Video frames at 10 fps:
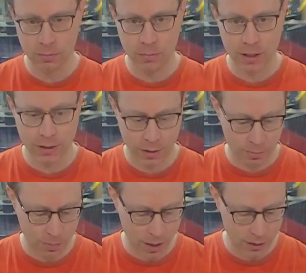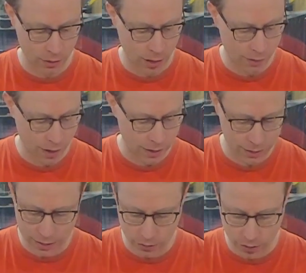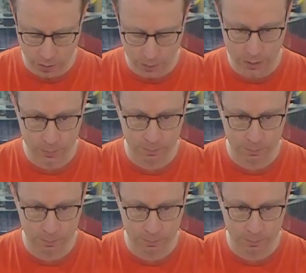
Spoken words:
maintained badly or have had a hit or something.